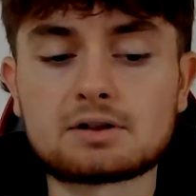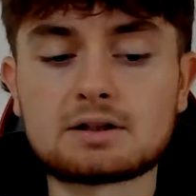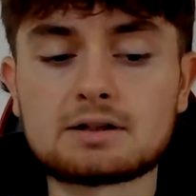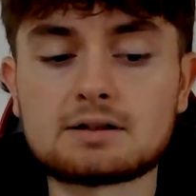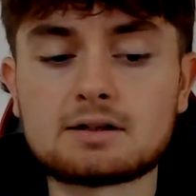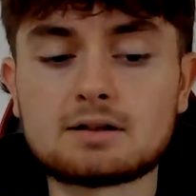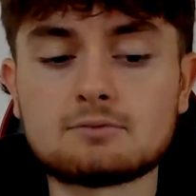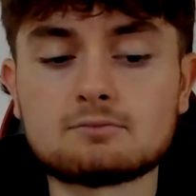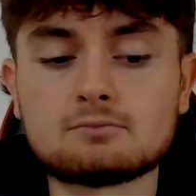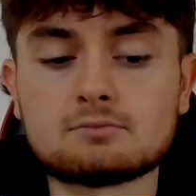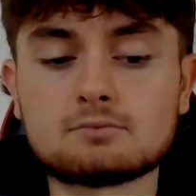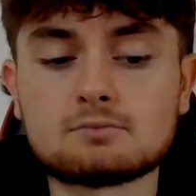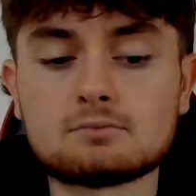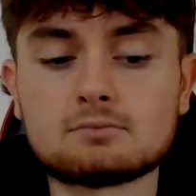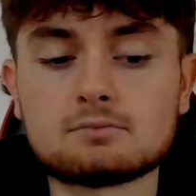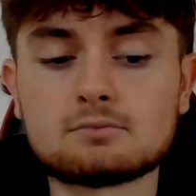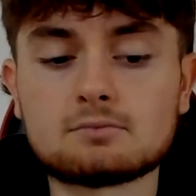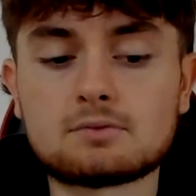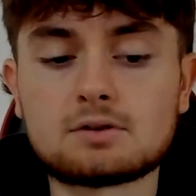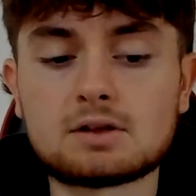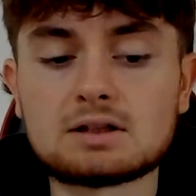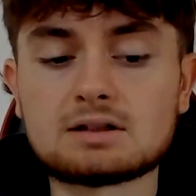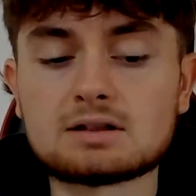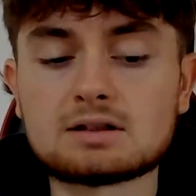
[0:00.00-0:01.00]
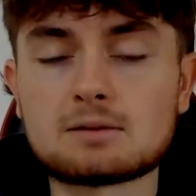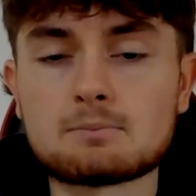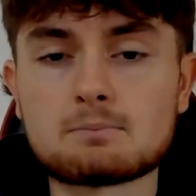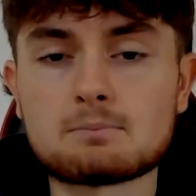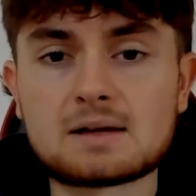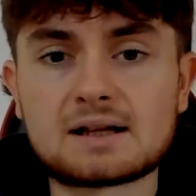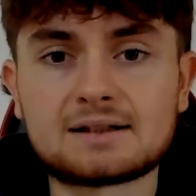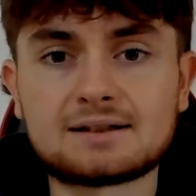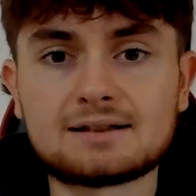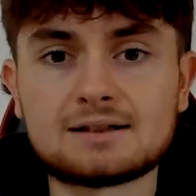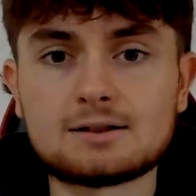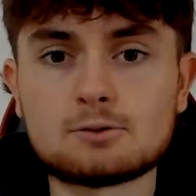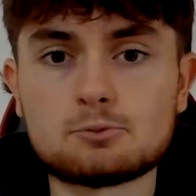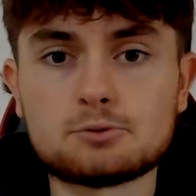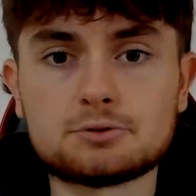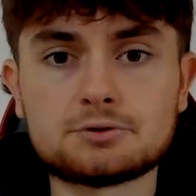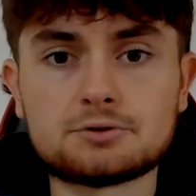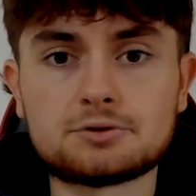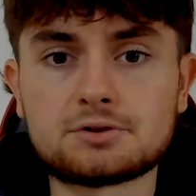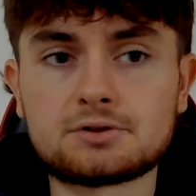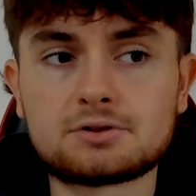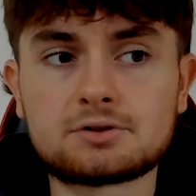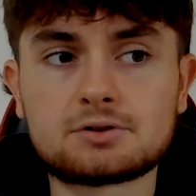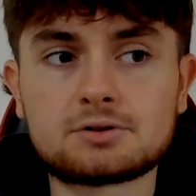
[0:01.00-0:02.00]
I didn't think that Massey
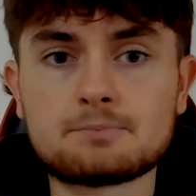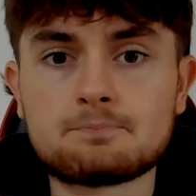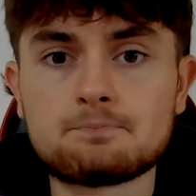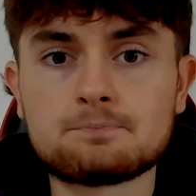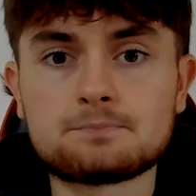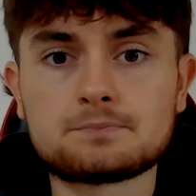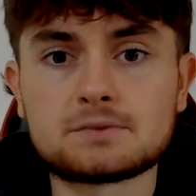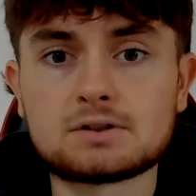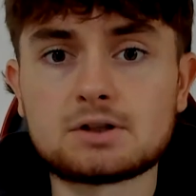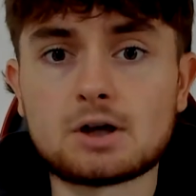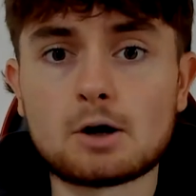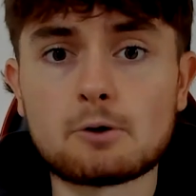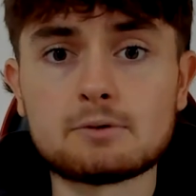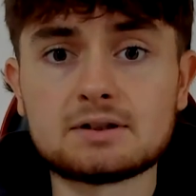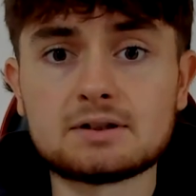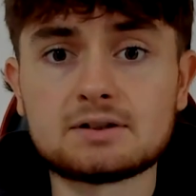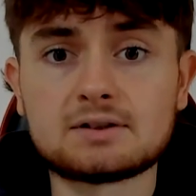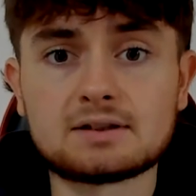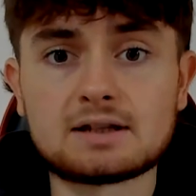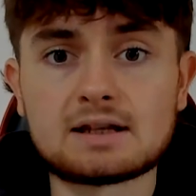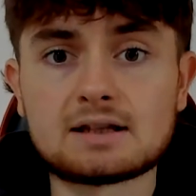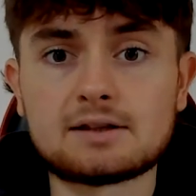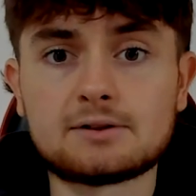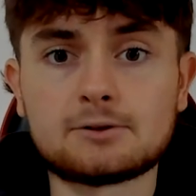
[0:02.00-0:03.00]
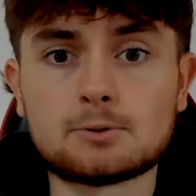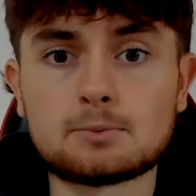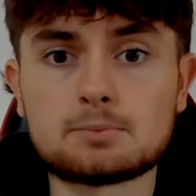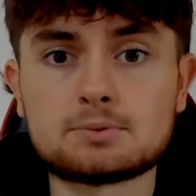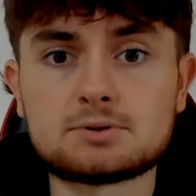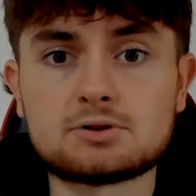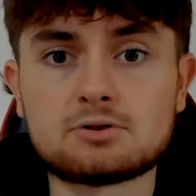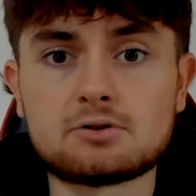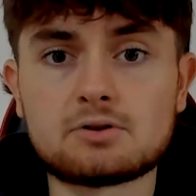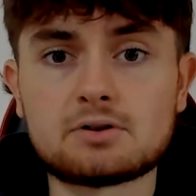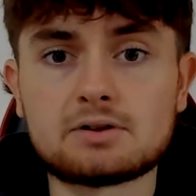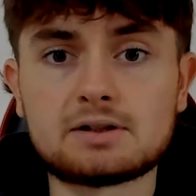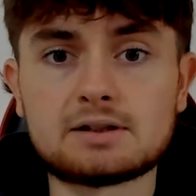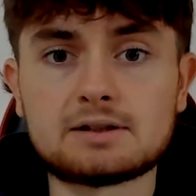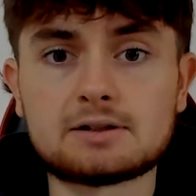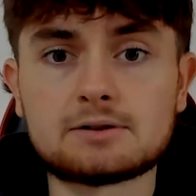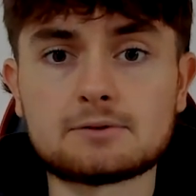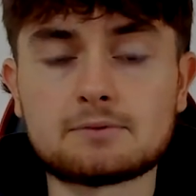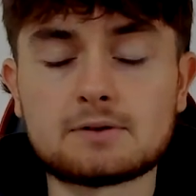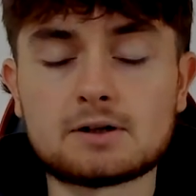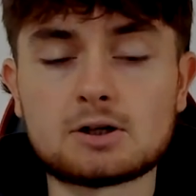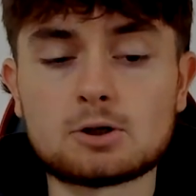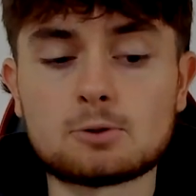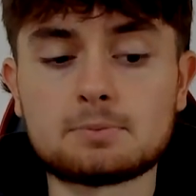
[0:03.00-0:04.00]
was going to get this opportunity
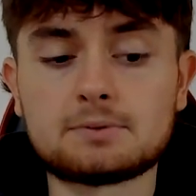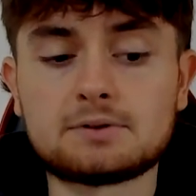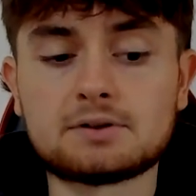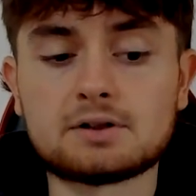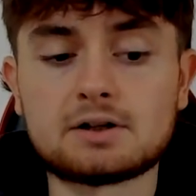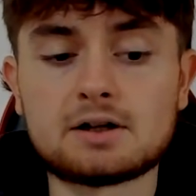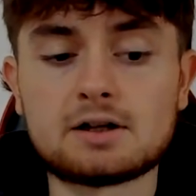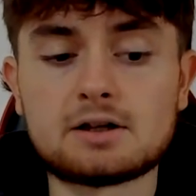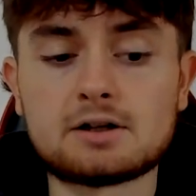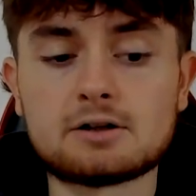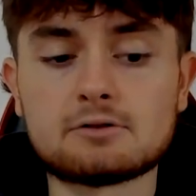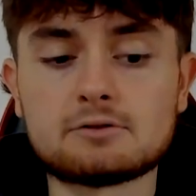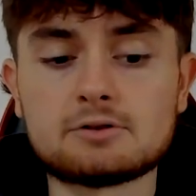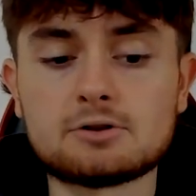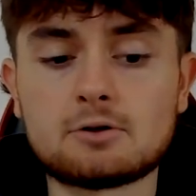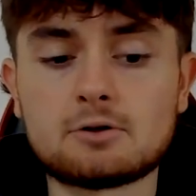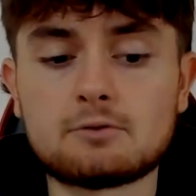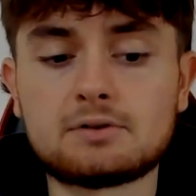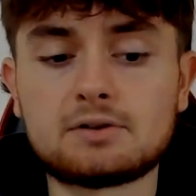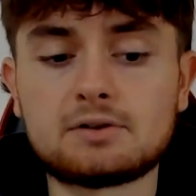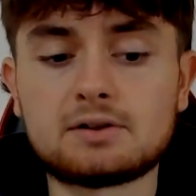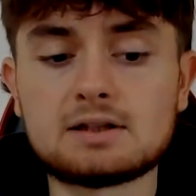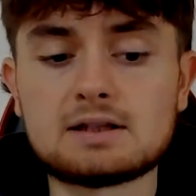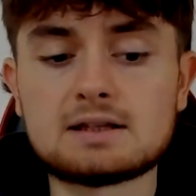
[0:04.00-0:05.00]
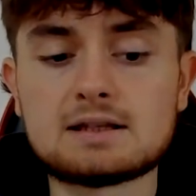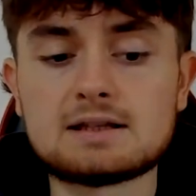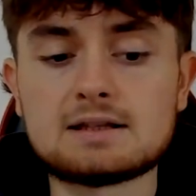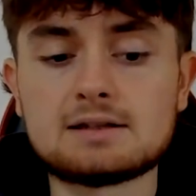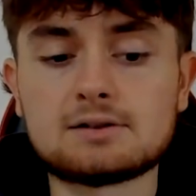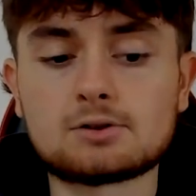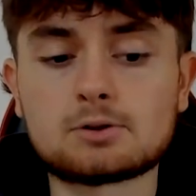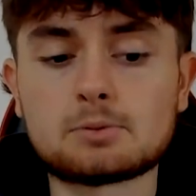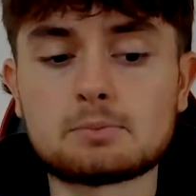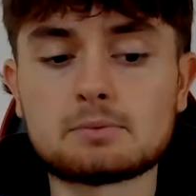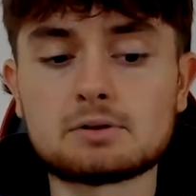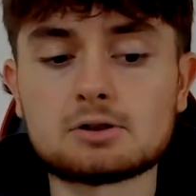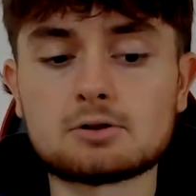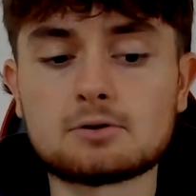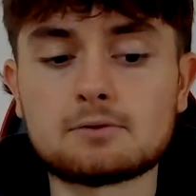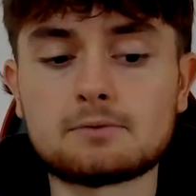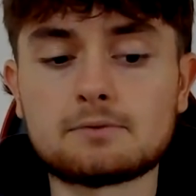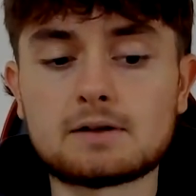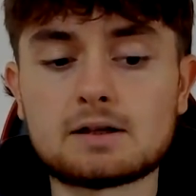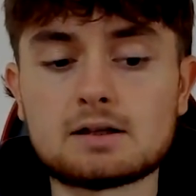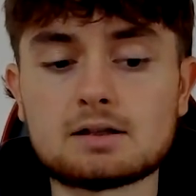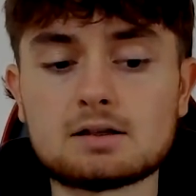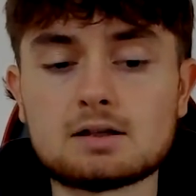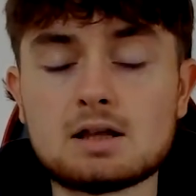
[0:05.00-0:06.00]
to fight Opatai. Obviously, he's coming
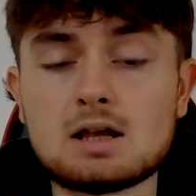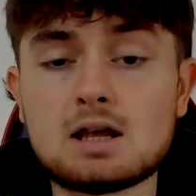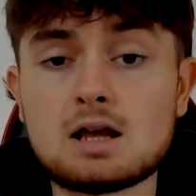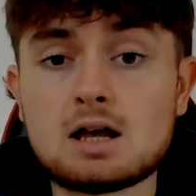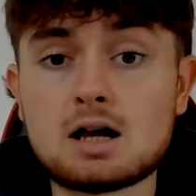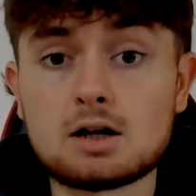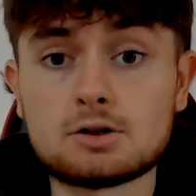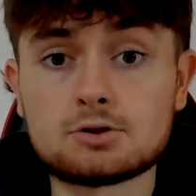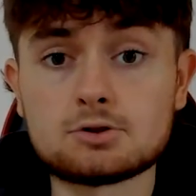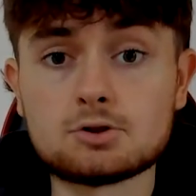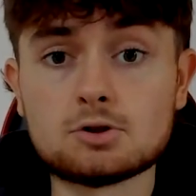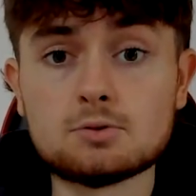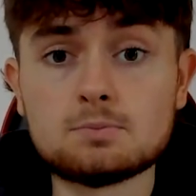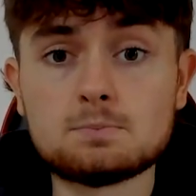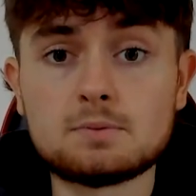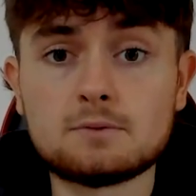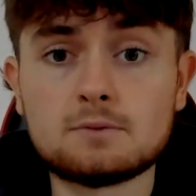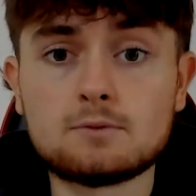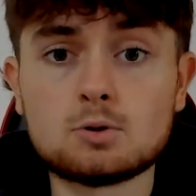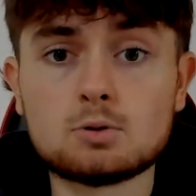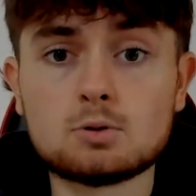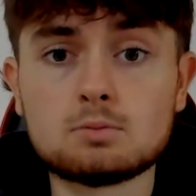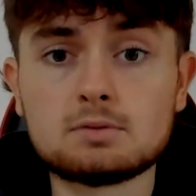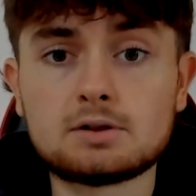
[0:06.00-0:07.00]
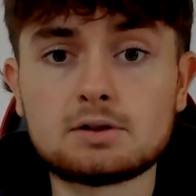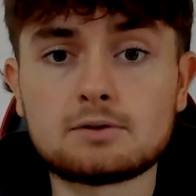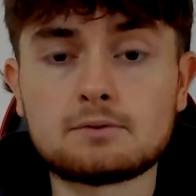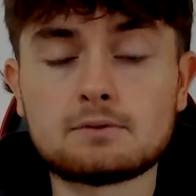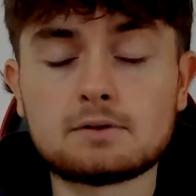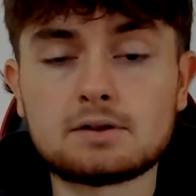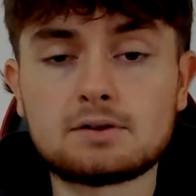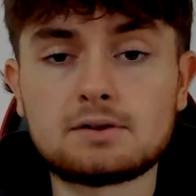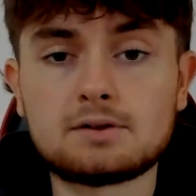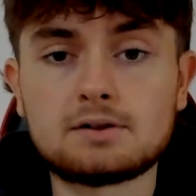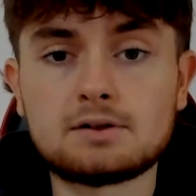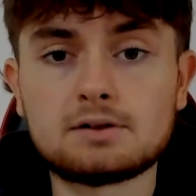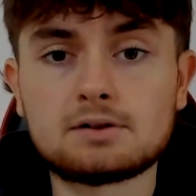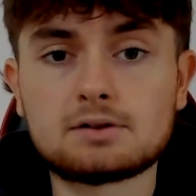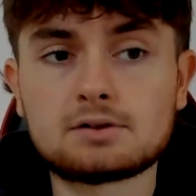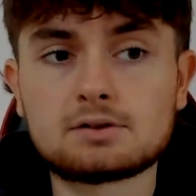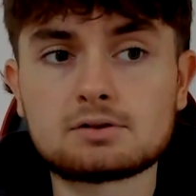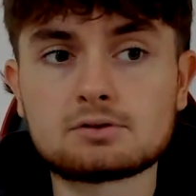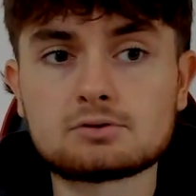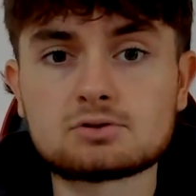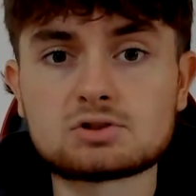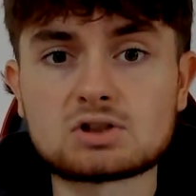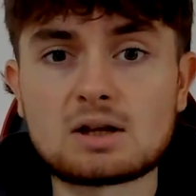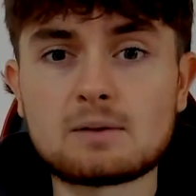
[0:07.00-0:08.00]
off a good performance
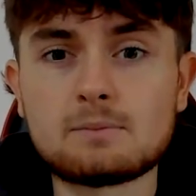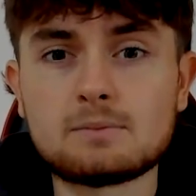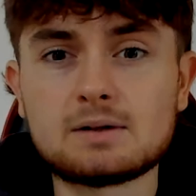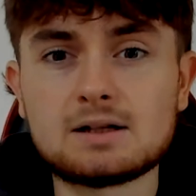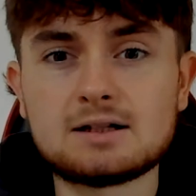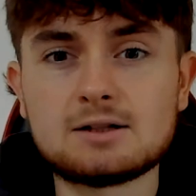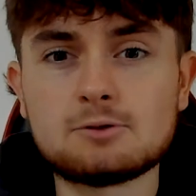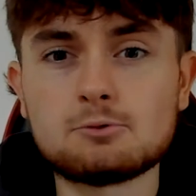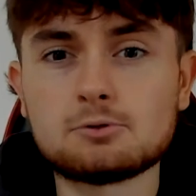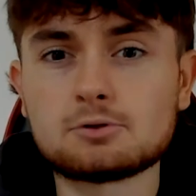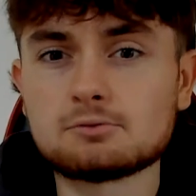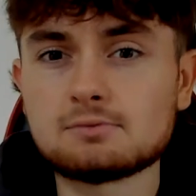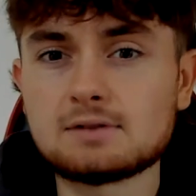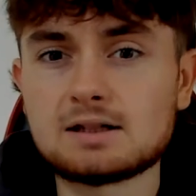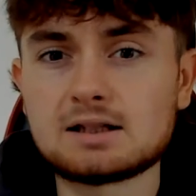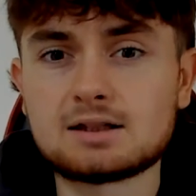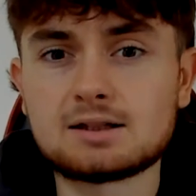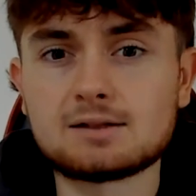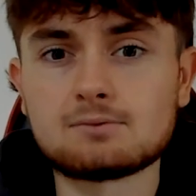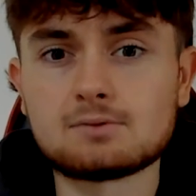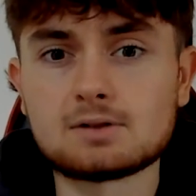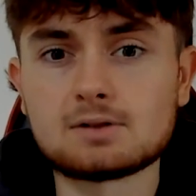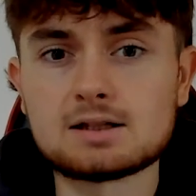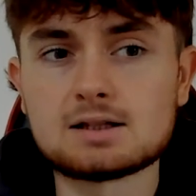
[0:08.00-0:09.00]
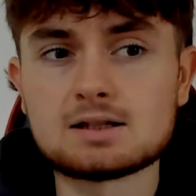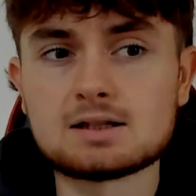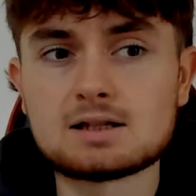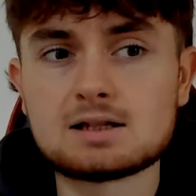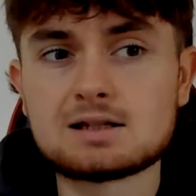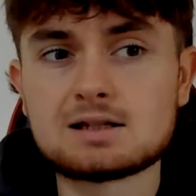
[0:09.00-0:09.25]
versus Chamberlain. It was a relatively